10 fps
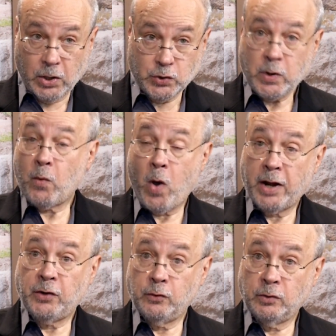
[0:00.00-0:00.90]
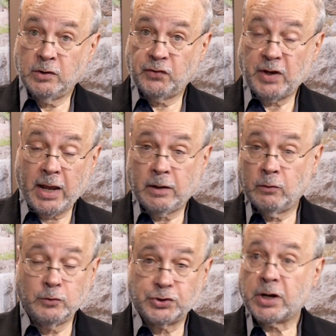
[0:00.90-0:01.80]
Do I want to do this, and
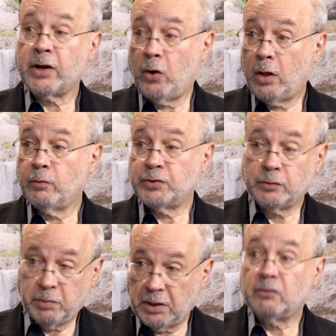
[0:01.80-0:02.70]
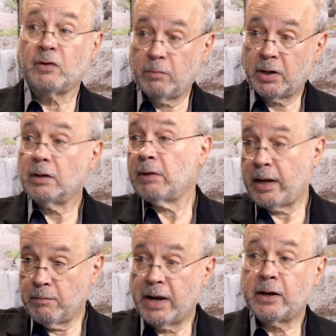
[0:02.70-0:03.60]
who should I call, which would be somebody
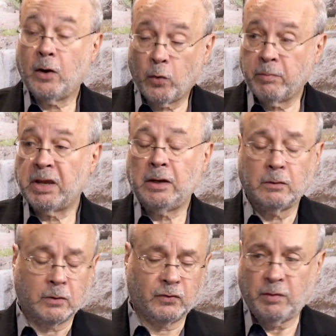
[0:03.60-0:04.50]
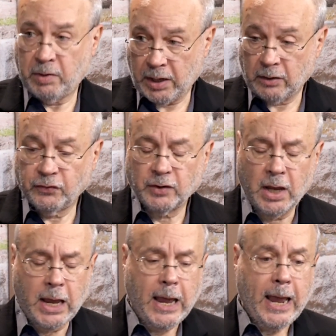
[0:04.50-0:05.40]
like Micah or me or somebody else,
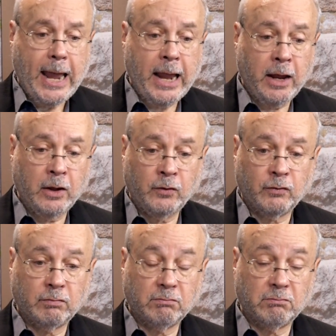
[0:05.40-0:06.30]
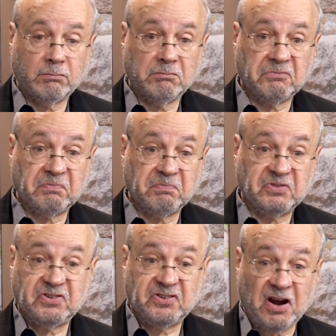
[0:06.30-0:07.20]
and
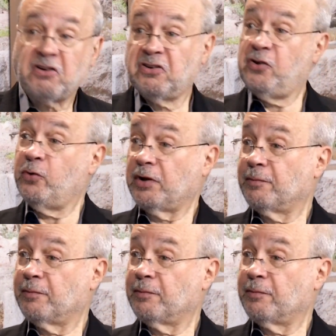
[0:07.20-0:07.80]
start to do it.